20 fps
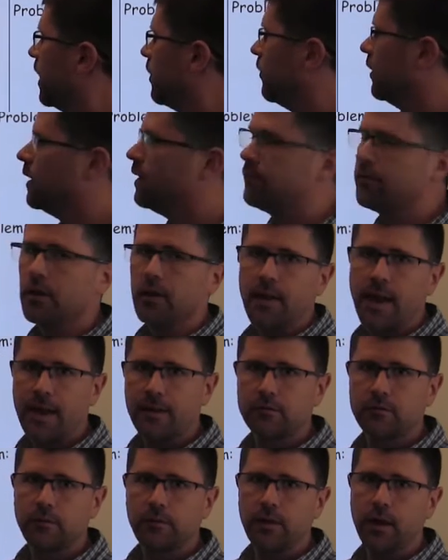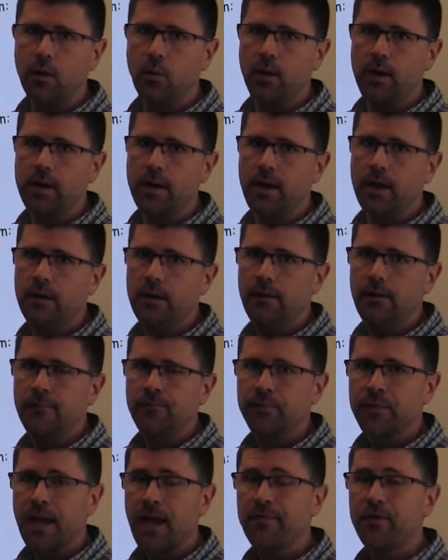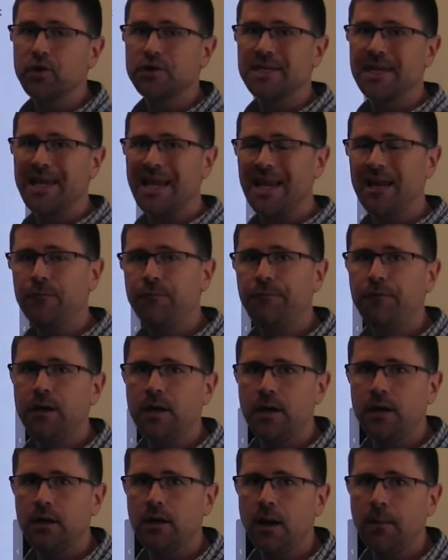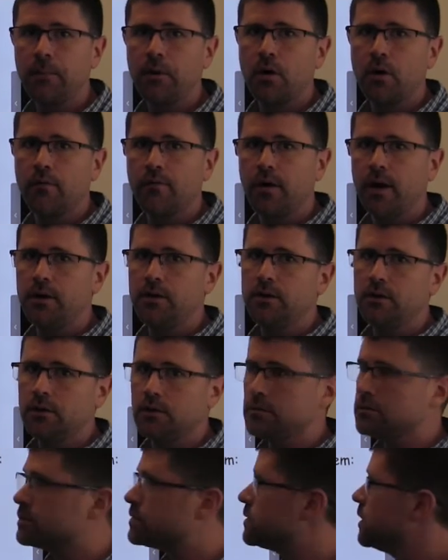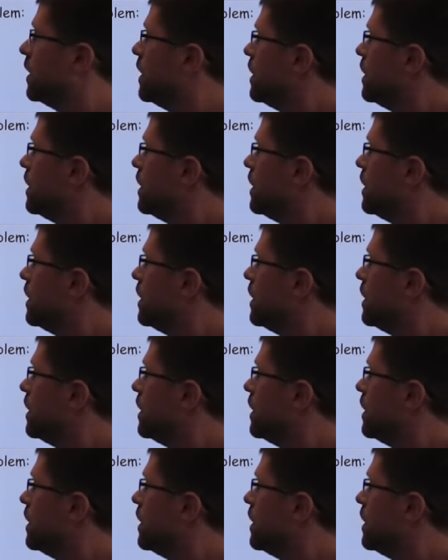get rid of the last thing we did. And there's an infinite number of undos.